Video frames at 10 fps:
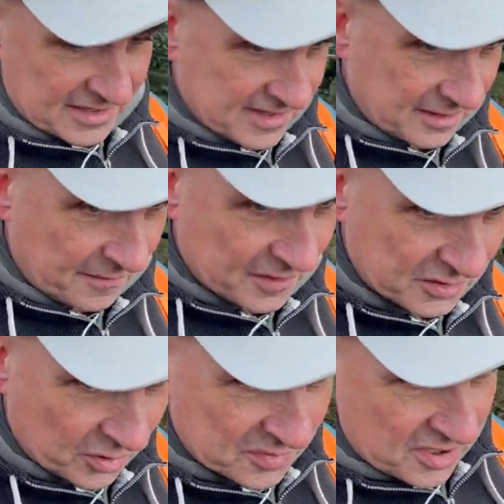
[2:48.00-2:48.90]
I said, the first
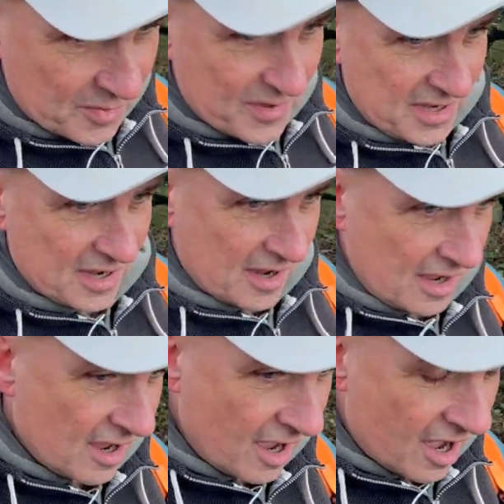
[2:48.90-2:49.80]
stop's going to be
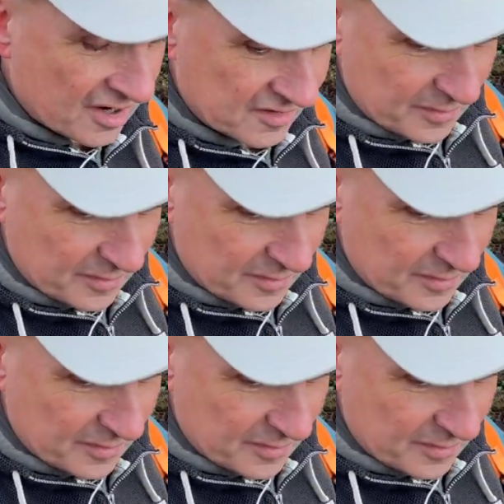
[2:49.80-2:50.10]
Heart of